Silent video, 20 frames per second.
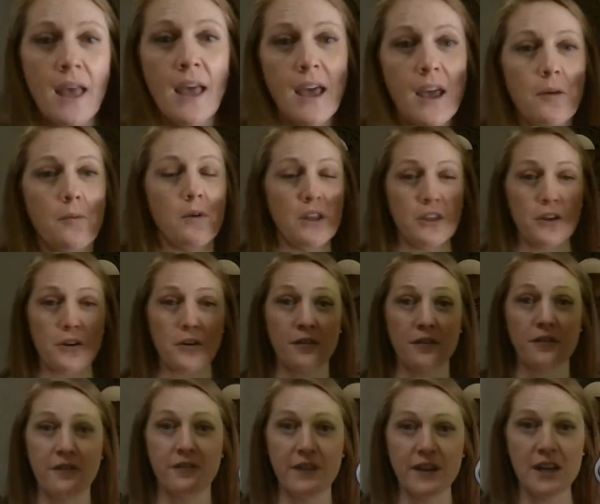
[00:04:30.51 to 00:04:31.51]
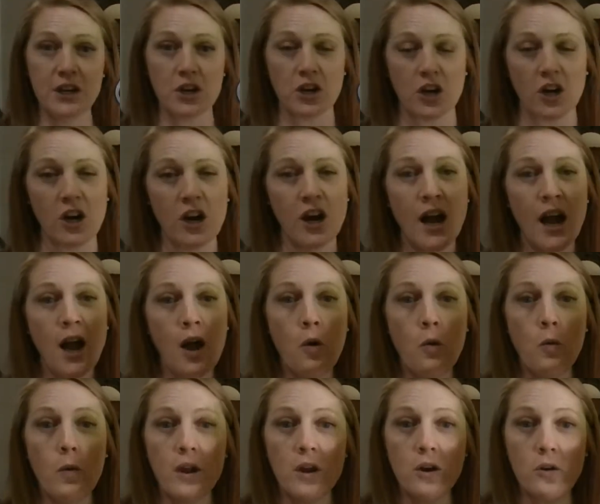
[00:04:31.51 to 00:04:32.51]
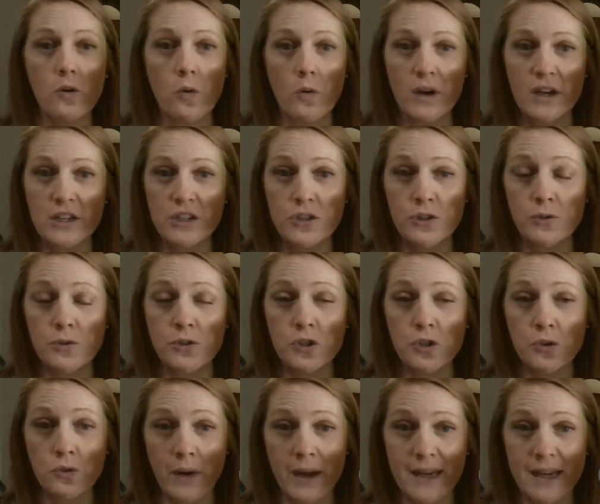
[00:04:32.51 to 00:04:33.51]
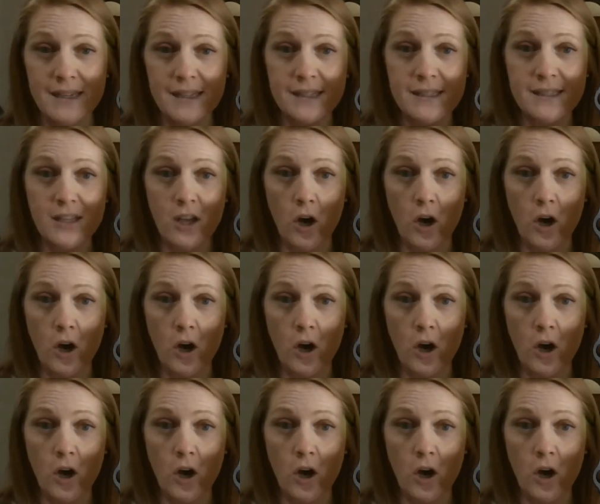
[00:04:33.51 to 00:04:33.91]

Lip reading: and with your finger, we are going to trace